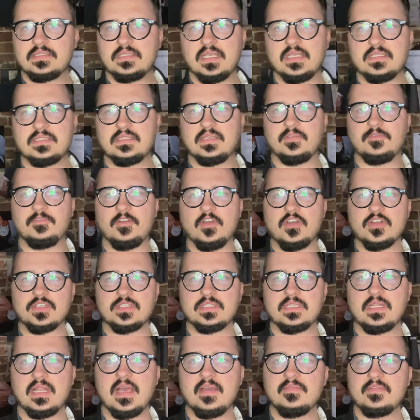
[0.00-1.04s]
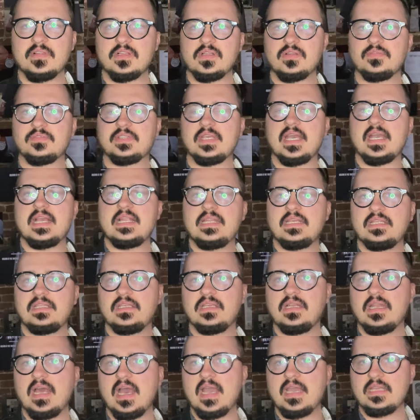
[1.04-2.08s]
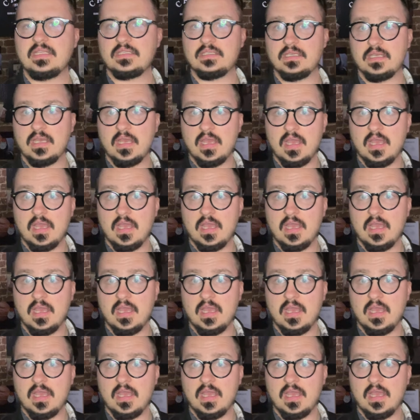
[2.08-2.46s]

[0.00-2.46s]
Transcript: That's the first level of the LED light.